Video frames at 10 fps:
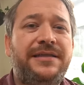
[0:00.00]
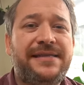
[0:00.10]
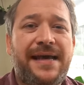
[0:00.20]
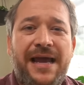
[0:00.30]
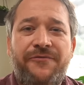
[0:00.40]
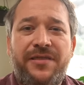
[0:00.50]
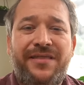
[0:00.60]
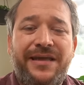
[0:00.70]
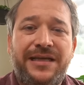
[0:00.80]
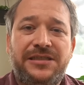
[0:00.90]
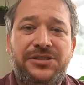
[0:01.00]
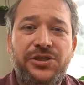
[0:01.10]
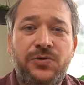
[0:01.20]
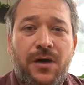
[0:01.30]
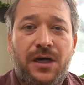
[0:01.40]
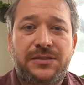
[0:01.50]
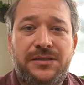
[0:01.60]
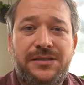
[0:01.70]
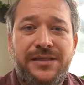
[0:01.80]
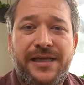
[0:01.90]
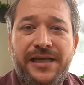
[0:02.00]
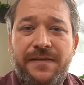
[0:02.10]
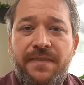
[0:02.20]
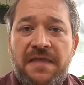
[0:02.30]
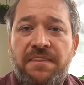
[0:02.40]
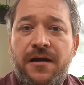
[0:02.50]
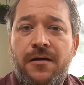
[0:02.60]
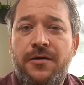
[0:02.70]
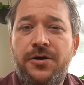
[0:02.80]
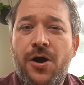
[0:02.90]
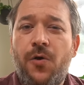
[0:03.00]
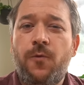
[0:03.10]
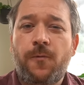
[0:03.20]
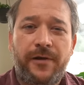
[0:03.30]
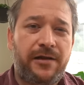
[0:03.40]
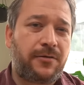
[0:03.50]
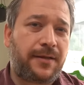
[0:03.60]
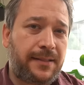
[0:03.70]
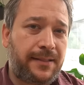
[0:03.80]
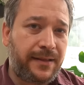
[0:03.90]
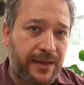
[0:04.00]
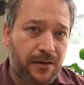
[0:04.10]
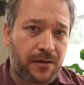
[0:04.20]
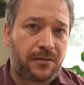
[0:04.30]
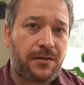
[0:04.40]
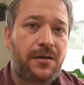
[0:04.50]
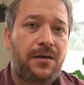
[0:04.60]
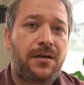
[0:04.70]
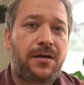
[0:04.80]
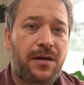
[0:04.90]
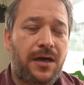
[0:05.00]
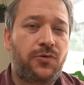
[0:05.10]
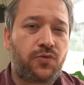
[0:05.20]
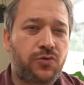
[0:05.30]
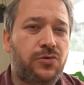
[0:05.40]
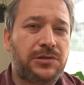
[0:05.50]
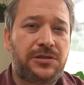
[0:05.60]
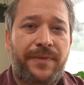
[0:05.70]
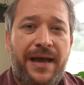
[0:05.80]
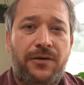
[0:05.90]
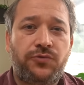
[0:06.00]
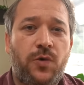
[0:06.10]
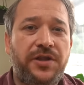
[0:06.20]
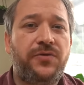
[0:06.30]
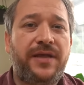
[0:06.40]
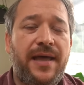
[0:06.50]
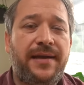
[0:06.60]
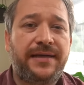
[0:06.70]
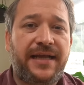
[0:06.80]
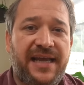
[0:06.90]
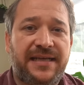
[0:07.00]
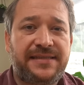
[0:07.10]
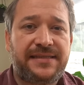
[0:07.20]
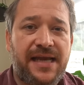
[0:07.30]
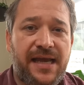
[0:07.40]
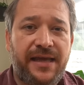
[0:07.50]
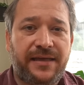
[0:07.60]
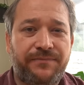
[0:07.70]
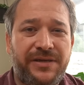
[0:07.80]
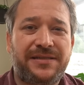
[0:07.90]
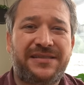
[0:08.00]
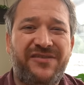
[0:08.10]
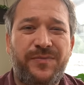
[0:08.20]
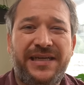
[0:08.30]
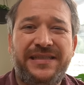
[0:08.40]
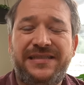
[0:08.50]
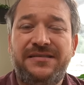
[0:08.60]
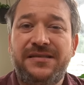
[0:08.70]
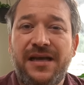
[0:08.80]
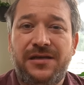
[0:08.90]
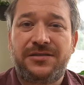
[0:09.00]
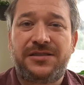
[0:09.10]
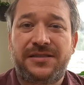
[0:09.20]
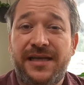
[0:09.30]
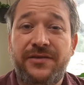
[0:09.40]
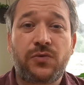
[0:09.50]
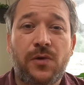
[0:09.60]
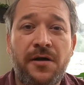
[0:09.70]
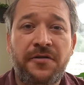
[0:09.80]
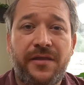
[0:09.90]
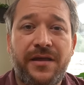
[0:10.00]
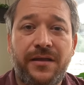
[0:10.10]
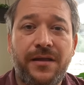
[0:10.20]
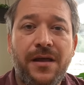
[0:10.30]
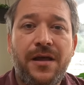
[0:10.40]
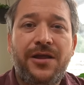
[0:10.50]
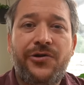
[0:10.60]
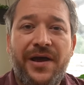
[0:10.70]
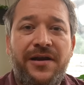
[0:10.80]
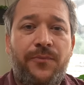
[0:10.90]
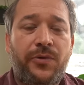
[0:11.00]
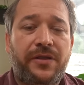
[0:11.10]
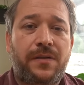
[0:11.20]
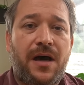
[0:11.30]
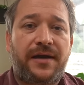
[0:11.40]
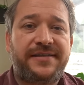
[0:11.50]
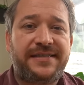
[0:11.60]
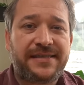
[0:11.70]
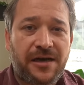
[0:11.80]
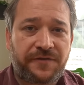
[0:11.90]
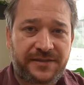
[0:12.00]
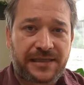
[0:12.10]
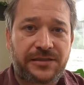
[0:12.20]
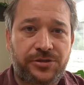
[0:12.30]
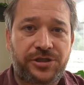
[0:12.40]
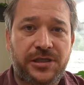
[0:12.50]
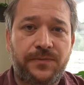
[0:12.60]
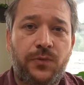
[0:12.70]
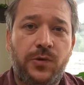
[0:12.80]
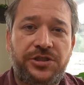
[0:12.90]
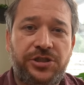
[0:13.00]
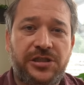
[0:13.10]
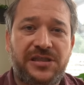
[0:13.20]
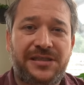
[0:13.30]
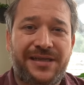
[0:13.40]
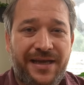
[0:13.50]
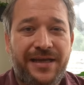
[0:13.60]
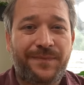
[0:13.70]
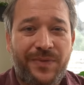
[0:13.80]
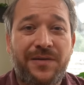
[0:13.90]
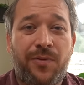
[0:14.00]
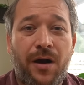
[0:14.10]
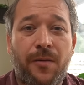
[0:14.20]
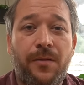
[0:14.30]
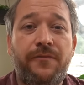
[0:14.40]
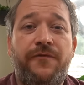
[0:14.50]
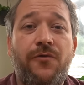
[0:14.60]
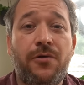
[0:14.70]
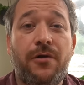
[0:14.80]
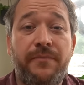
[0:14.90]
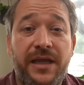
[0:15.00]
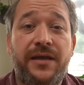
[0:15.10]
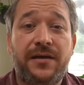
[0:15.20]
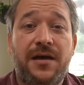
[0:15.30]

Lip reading: is that everything is nuanced and that there are no real clear cut rules about what you can and can't say. And because everybody is scared to say the wrong thing, you end up with a lot of self-censorship, which is a big problem for media